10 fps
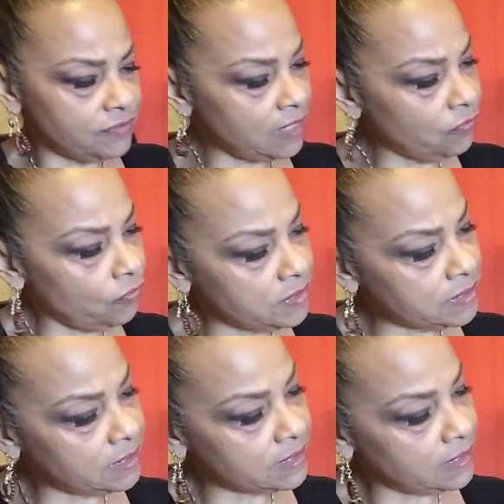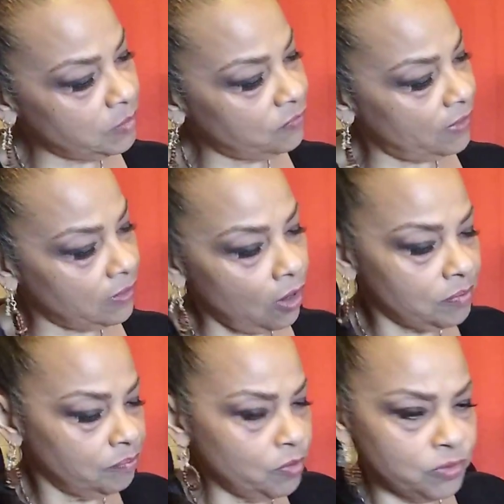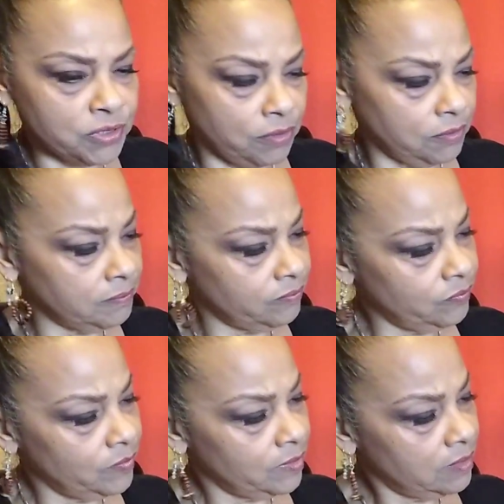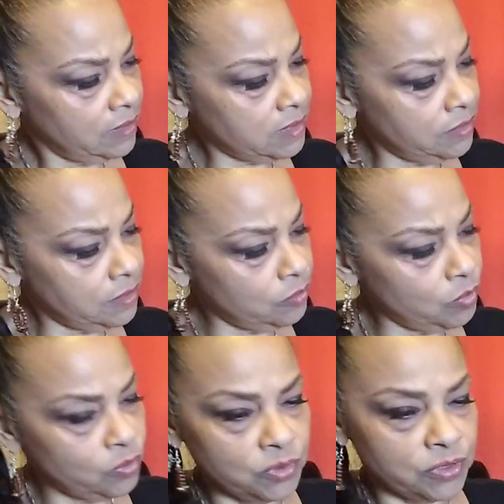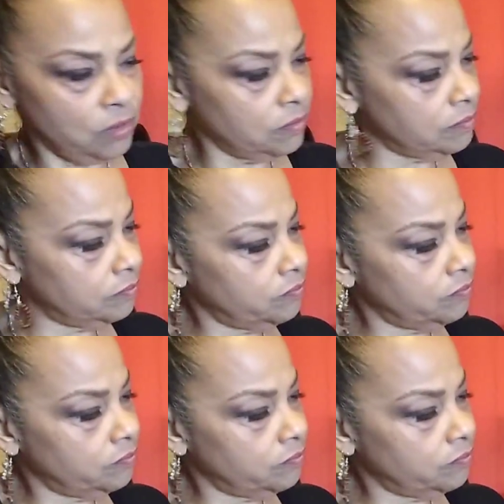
Say, for instance, let me find, moonstone. Let's look at the moonstone.